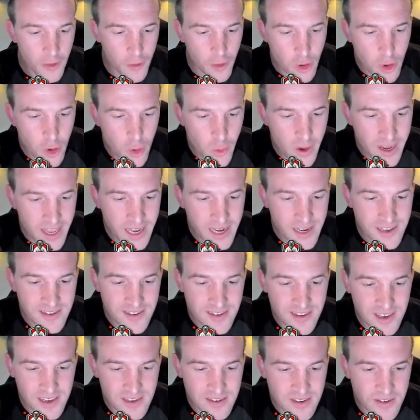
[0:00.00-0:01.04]
The Queen
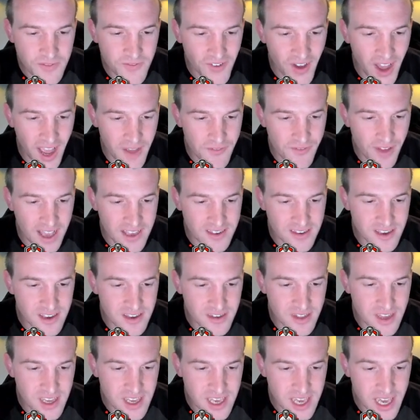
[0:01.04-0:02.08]
is 65, as
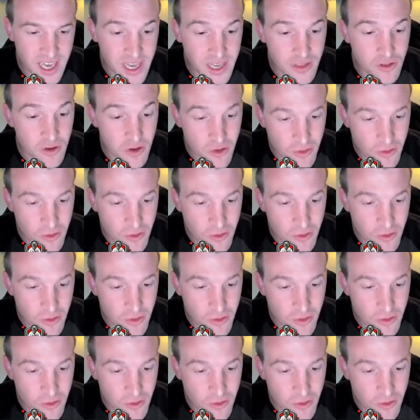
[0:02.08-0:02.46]
is the King.